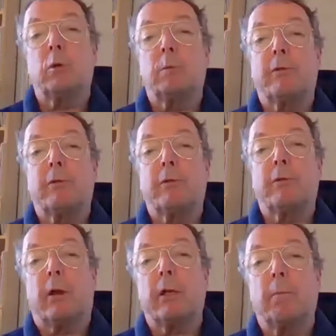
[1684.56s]
will be
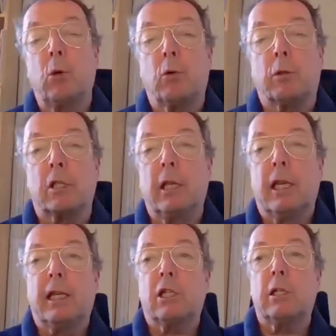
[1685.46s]
very important
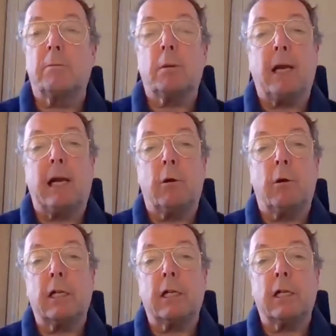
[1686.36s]
in terms of
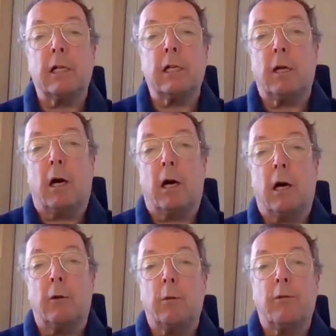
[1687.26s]
powering off
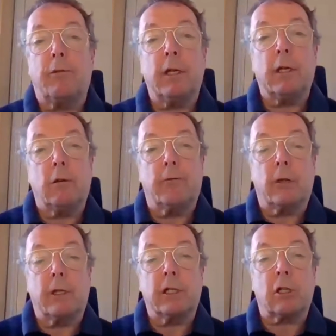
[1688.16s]
our vehicle
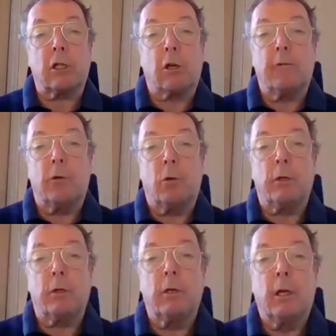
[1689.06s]
fleets going forward.
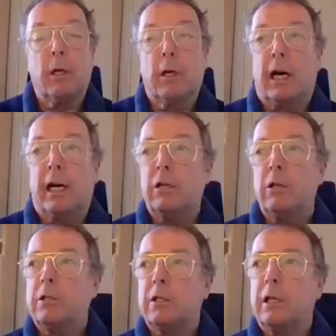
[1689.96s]
I
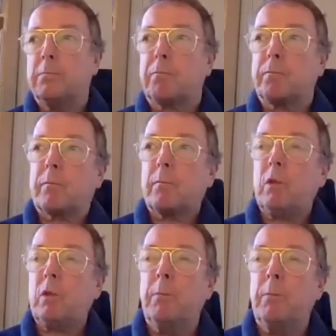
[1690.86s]
heard
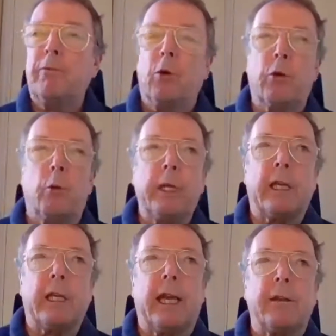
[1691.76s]
before the
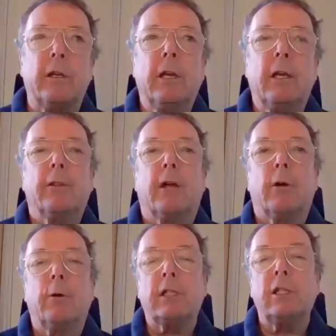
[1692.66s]
weekend that
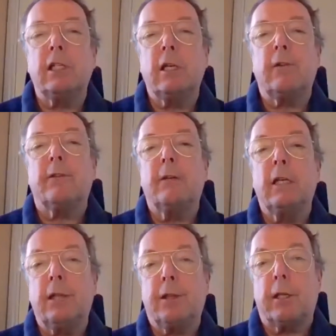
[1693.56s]
there isn't enough
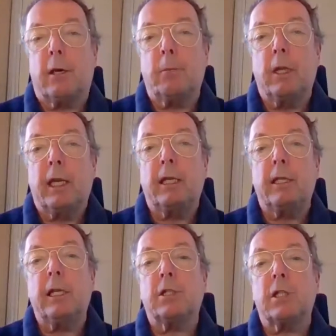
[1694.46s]
lithium
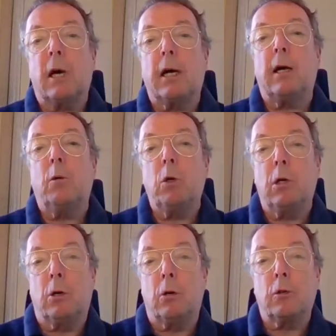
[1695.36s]
in the entire
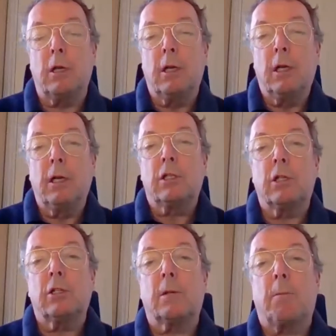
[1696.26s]
world
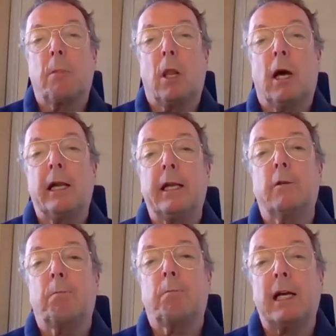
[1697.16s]
to
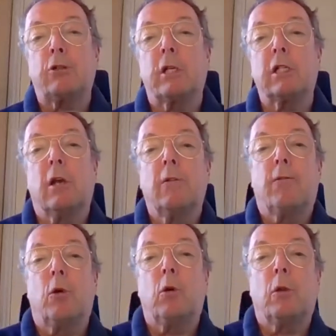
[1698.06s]
supply batteries
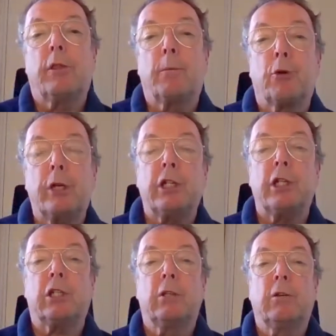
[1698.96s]
for the
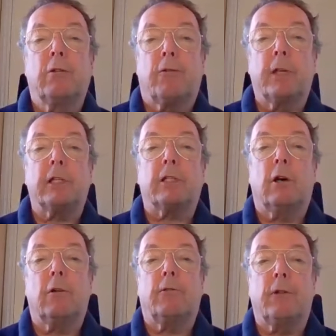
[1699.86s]
British
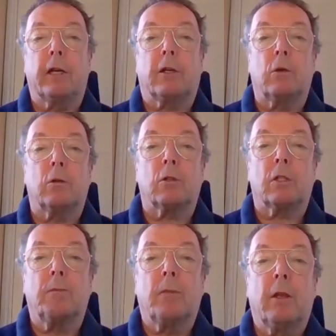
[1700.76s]
fleet of
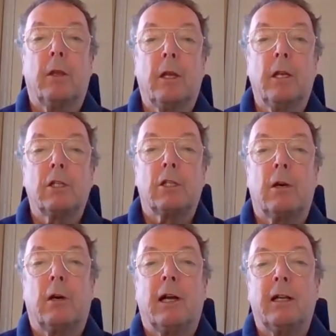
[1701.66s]
vehicles.
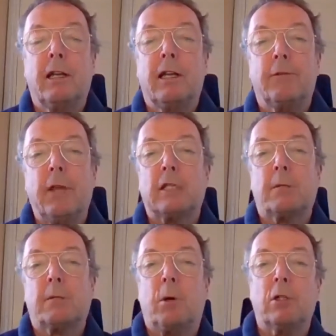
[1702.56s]
So, if
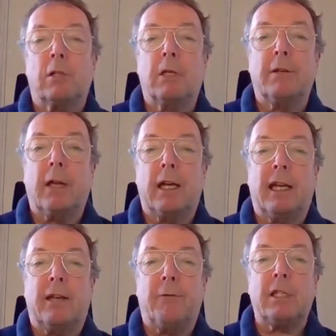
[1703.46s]
that's possible,
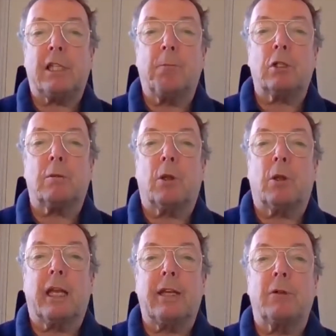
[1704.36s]
if it's impossible
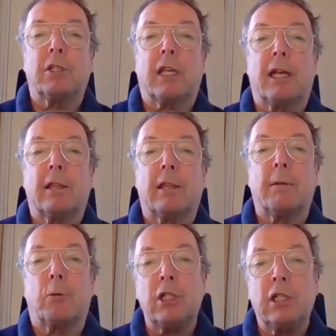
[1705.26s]
even to get the
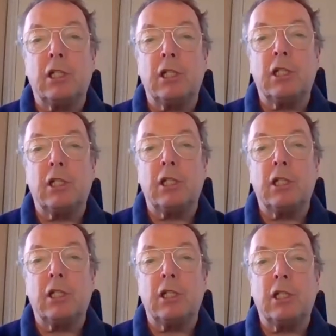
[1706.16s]
British fleet of
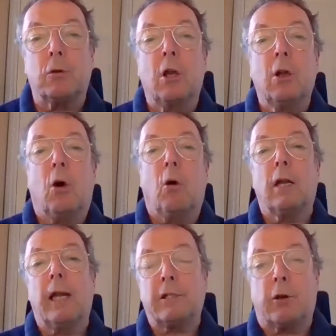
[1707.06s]
vehicles all
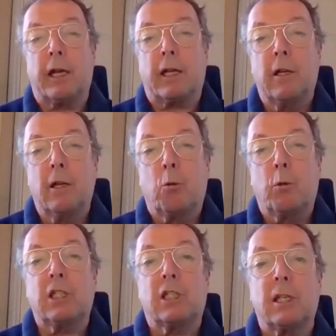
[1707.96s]
electric,
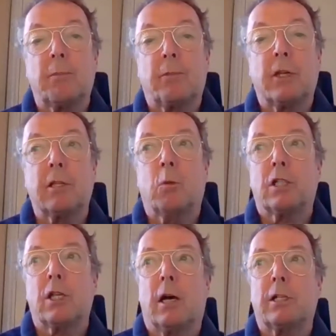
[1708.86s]
which is something that we're
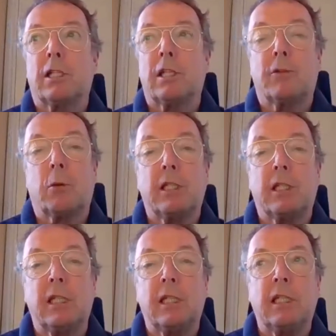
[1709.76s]
targeting for
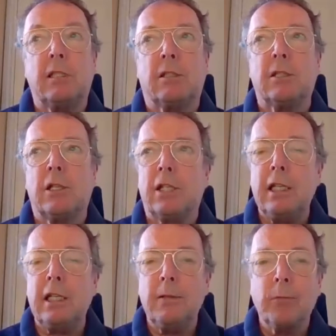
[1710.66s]

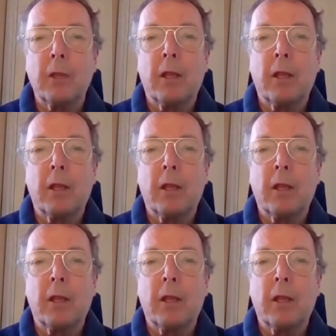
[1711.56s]
2030,